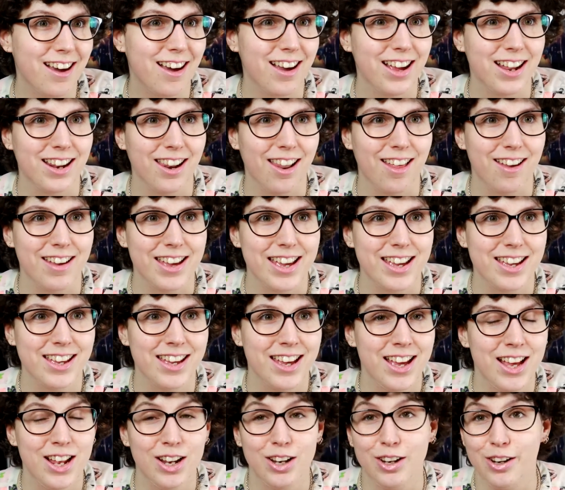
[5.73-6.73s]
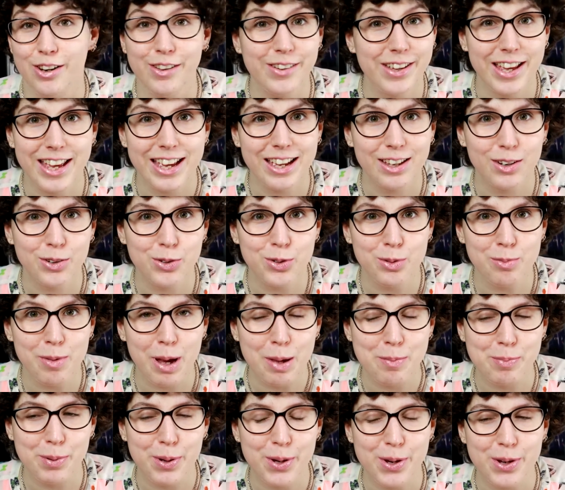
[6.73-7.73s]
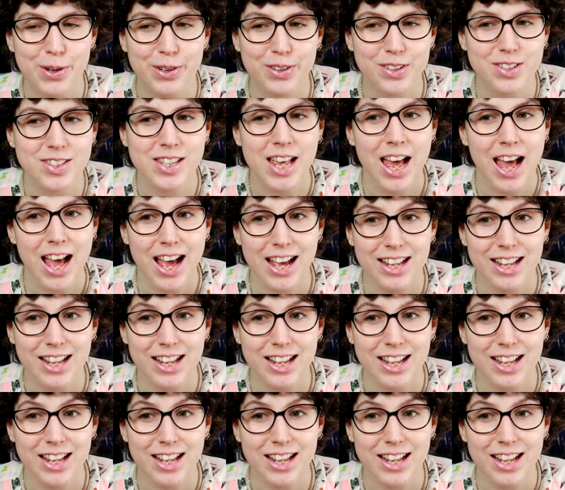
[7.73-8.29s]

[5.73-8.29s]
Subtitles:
I like looking at all my books,